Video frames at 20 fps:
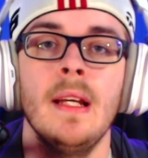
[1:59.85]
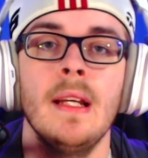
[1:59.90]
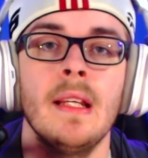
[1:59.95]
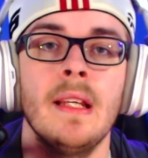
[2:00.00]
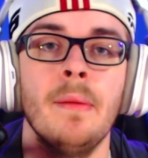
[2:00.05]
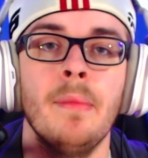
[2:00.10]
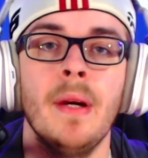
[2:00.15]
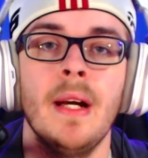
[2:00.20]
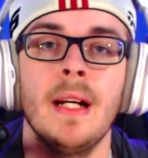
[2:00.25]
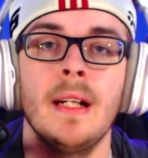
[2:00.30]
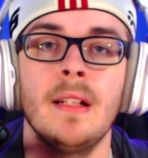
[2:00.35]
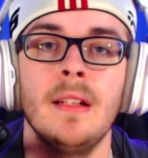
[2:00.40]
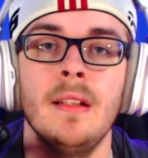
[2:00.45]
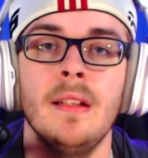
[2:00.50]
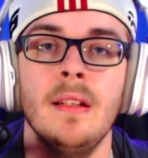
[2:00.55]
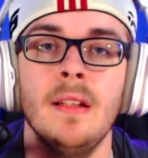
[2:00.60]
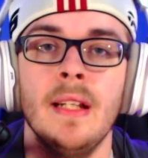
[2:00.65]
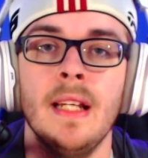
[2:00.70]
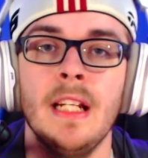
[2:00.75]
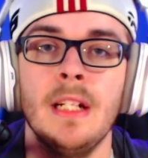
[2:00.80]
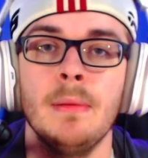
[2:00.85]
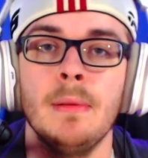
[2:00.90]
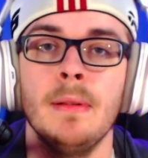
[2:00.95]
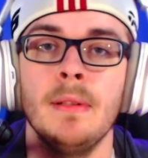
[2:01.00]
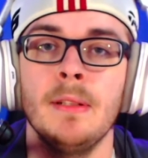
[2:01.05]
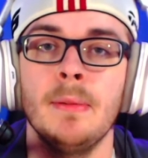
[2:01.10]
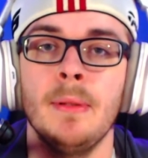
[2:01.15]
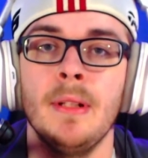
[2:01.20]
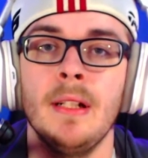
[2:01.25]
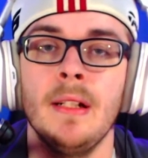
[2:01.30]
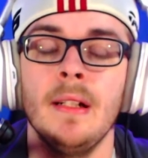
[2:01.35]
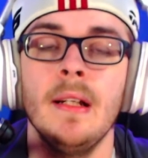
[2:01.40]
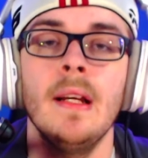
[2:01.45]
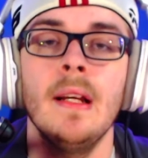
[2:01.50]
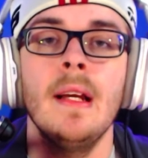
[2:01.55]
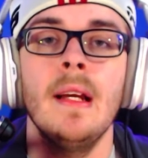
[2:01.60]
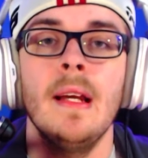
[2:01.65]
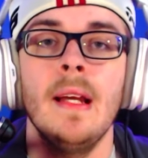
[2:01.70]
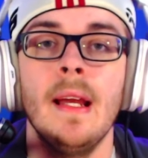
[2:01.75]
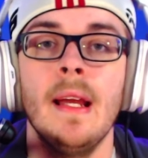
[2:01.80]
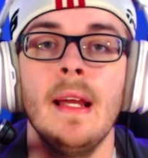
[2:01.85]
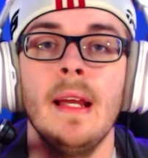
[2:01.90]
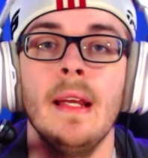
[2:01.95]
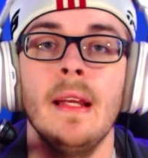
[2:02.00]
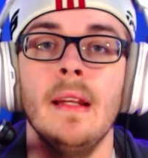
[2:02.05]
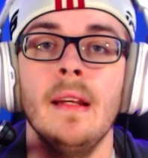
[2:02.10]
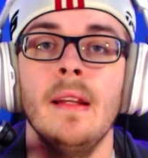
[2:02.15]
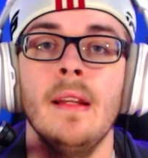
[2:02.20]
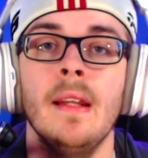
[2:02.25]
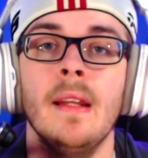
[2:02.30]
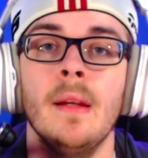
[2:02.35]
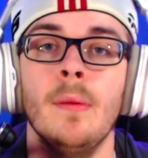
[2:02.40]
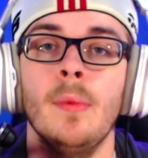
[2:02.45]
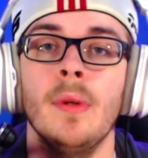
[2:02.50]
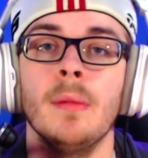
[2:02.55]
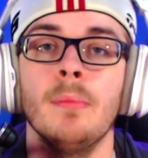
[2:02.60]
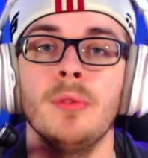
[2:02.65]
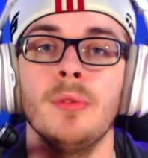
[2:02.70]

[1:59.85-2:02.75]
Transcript: get back to the engagement spot, and then we can